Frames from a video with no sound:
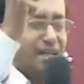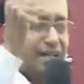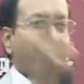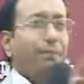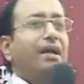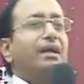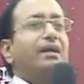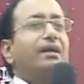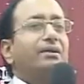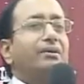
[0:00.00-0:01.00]

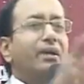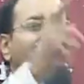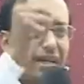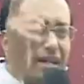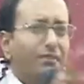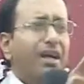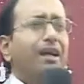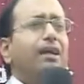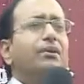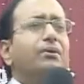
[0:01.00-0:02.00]
rebuild you,
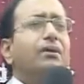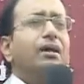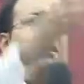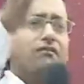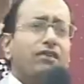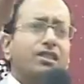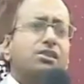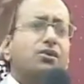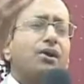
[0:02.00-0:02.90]
rebuild you, First